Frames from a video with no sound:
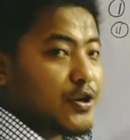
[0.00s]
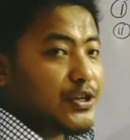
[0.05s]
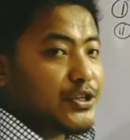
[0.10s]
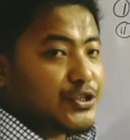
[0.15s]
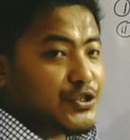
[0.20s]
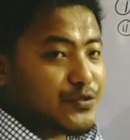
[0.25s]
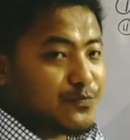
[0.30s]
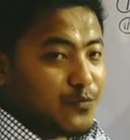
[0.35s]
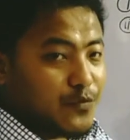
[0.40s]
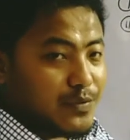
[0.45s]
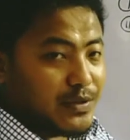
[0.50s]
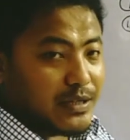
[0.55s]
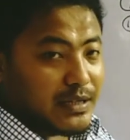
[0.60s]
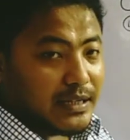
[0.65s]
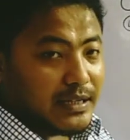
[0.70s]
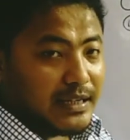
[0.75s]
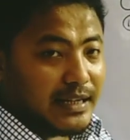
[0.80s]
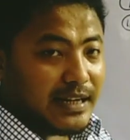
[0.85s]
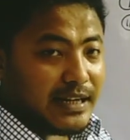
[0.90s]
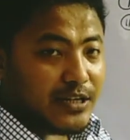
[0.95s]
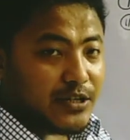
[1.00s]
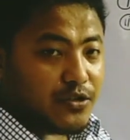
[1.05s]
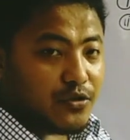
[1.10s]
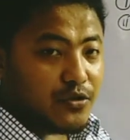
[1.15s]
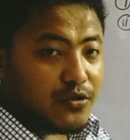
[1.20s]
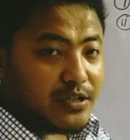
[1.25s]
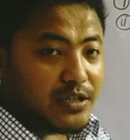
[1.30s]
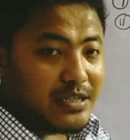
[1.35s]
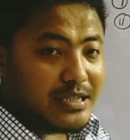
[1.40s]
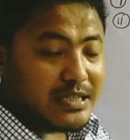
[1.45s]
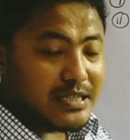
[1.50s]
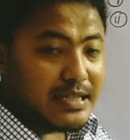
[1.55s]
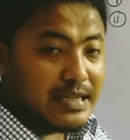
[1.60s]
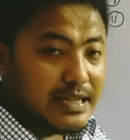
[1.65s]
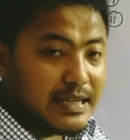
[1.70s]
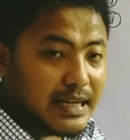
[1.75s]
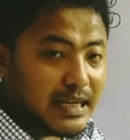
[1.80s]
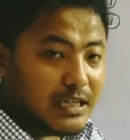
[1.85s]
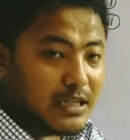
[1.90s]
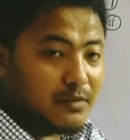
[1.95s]
is moving, electron is
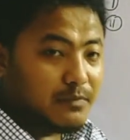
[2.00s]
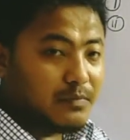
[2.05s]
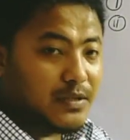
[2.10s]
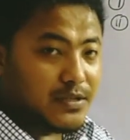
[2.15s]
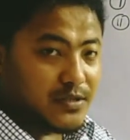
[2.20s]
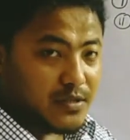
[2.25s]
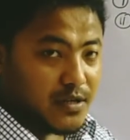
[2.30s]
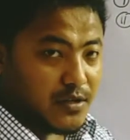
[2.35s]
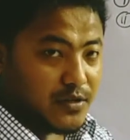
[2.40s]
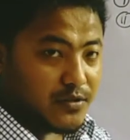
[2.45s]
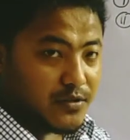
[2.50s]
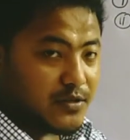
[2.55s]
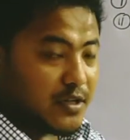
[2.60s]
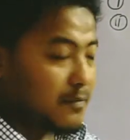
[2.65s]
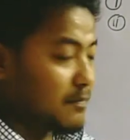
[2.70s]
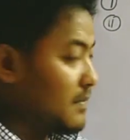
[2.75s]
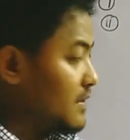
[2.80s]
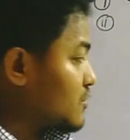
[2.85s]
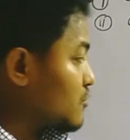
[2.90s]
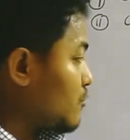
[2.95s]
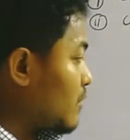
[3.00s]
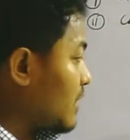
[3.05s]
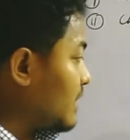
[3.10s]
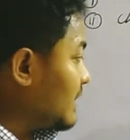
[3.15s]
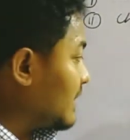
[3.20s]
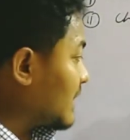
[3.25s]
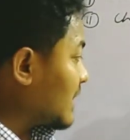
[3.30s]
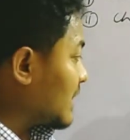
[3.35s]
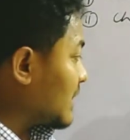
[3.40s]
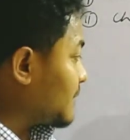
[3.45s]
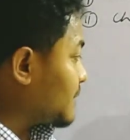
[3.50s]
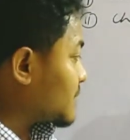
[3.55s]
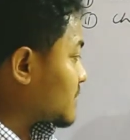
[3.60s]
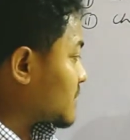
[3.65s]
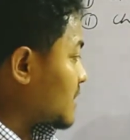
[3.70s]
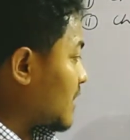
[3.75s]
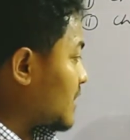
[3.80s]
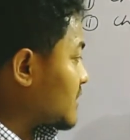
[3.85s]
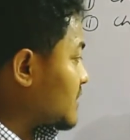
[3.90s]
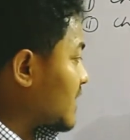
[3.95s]
negatively charged. That means one negative
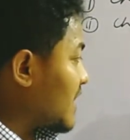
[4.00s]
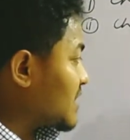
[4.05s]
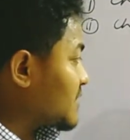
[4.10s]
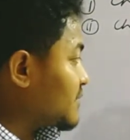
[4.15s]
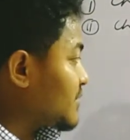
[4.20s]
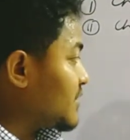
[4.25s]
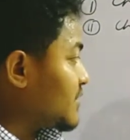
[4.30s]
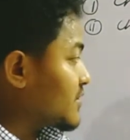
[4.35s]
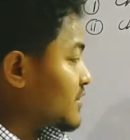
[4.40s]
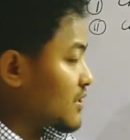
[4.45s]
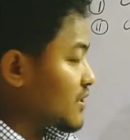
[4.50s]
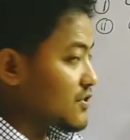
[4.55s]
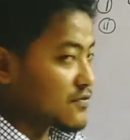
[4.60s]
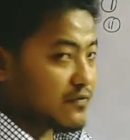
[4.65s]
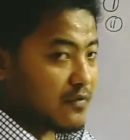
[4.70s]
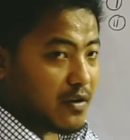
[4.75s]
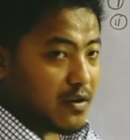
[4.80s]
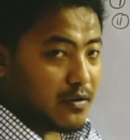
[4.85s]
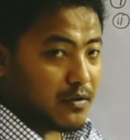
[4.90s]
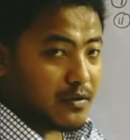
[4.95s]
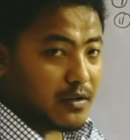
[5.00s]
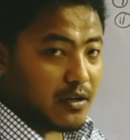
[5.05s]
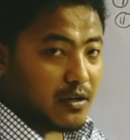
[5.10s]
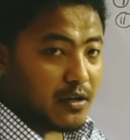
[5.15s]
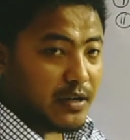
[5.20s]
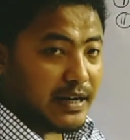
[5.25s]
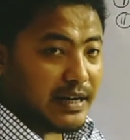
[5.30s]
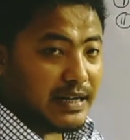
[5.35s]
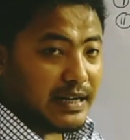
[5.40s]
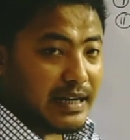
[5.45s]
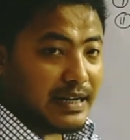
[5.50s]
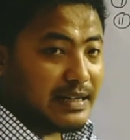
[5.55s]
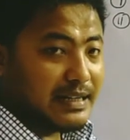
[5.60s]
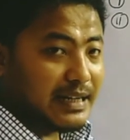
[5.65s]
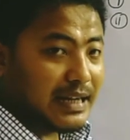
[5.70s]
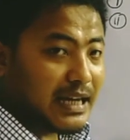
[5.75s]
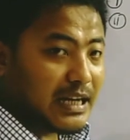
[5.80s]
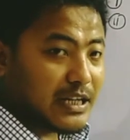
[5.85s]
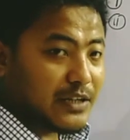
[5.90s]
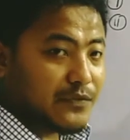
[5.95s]
charge has been transferred and
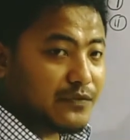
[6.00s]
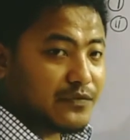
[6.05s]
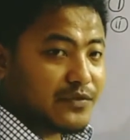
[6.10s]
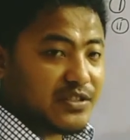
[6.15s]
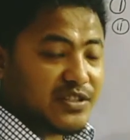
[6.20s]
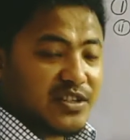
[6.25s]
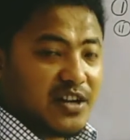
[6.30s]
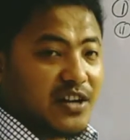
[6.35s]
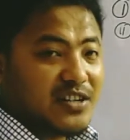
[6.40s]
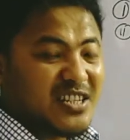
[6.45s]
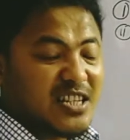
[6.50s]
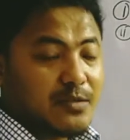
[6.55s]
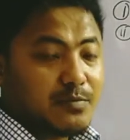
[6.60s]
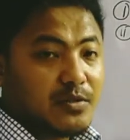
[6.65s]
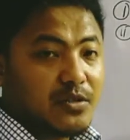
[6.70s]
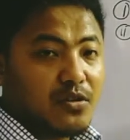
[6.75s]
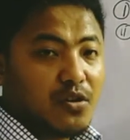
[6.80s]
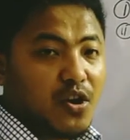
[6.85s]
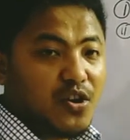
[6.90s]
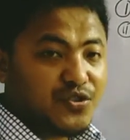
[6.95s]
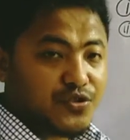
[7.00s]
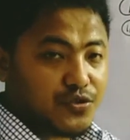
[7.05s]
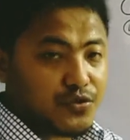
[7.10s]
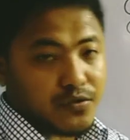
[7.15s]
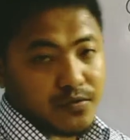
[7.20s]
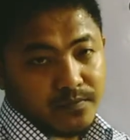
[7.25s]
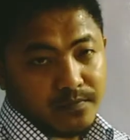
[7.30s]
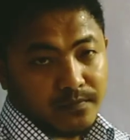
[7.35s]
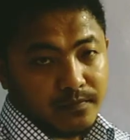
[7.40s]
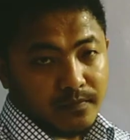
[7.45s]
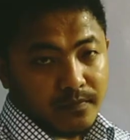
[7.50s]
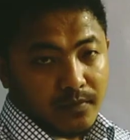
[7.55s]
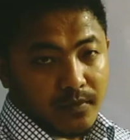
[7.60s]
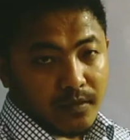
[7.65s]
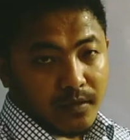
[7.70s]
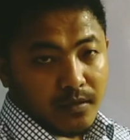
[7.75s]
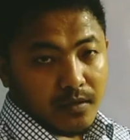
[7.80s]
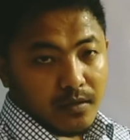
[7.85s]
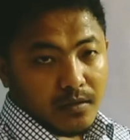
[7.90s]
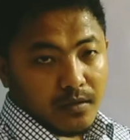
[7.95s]
negative charge has been lost.
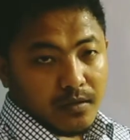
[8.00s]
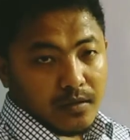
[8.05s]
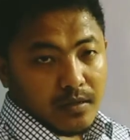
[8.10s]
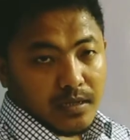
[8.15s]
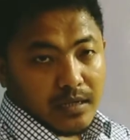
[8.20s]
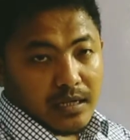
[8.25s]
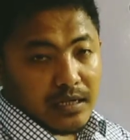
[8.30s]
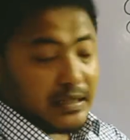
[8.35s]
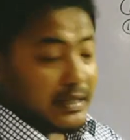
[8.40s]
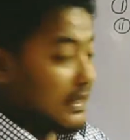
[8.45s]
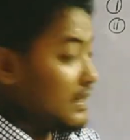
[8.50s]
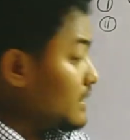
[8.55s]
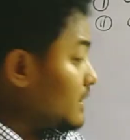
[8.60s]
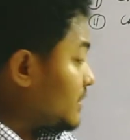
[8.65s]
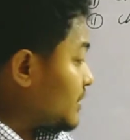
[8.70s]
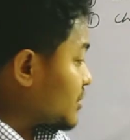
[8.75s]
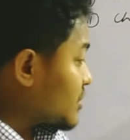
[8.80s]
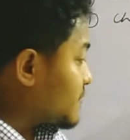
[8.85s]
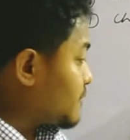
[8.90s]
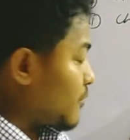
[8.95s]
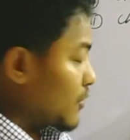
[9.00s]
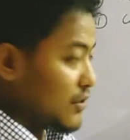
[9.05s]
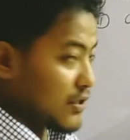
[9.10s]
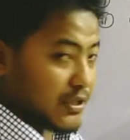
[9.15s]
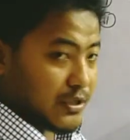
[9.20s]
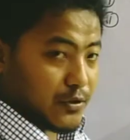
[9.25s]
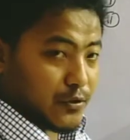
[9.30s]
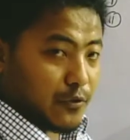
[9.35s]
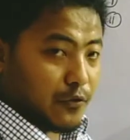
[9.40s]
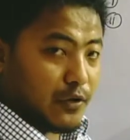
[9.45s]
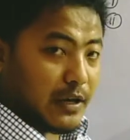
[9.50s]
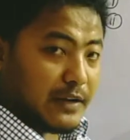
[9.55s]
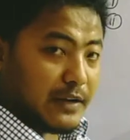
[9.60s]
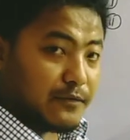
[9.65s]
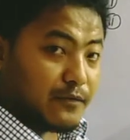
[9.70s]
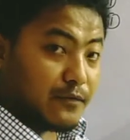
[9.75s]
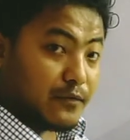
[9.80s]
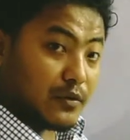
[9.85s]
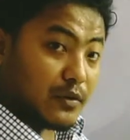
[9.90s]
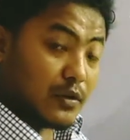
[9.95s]
Then this body who
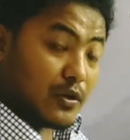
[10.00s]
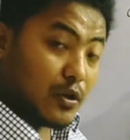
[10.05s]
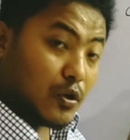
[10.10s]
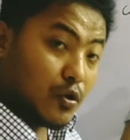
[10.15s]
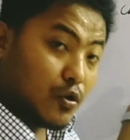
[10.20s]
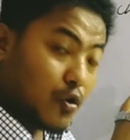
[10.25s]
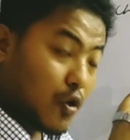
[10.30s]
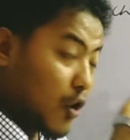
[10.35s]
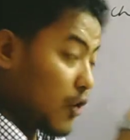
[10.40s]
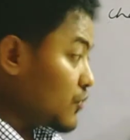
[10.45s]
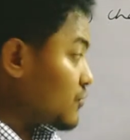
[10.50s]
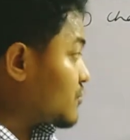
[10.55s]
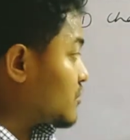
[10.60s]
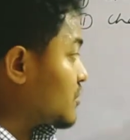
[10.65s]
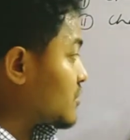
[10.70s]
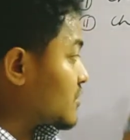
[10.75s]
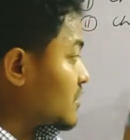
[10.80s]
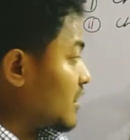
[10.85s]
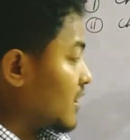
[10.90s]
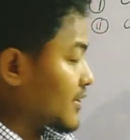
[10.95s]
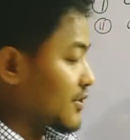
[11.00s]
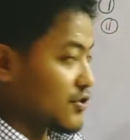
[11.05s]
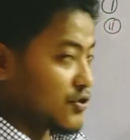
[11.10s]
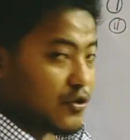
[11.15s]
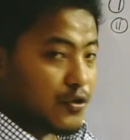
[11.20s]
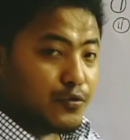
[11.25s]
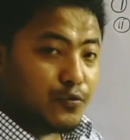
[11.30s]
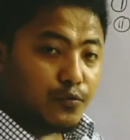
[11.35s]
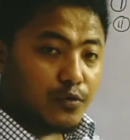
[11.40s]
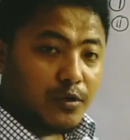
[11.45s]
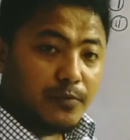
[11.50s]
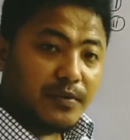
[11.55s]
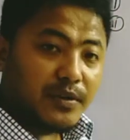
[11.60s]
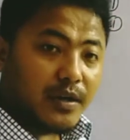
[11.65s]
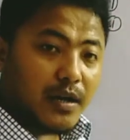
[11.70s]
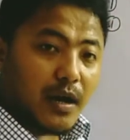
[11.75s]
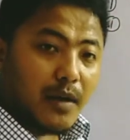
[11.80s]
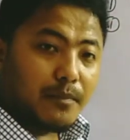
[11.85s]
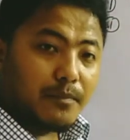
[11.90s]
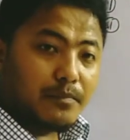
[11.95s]
have lost this electron will
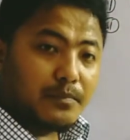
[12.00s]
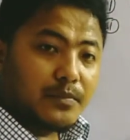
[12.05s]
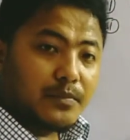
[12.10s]
become